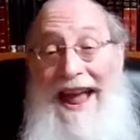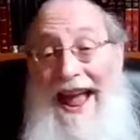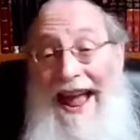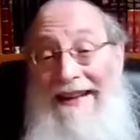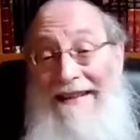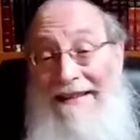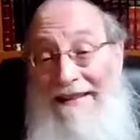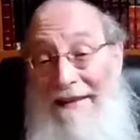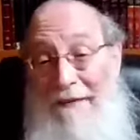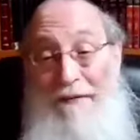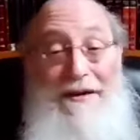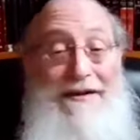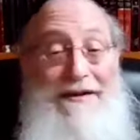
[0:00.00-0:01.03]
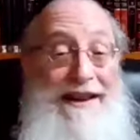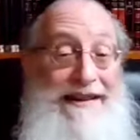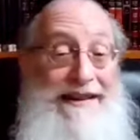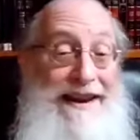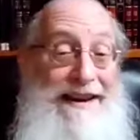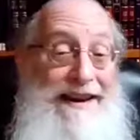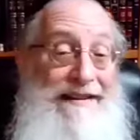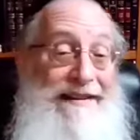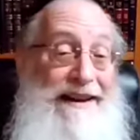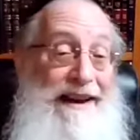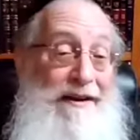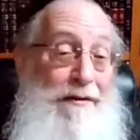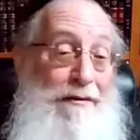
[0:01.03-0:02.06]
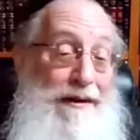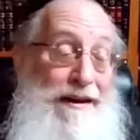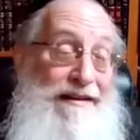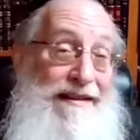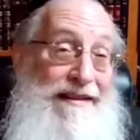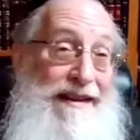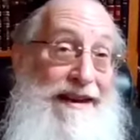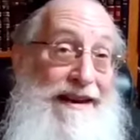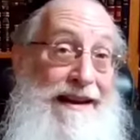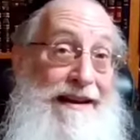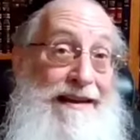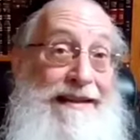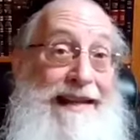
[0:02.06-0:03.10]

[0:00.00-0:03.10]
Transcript: And so the first thing that he needs to know is uh,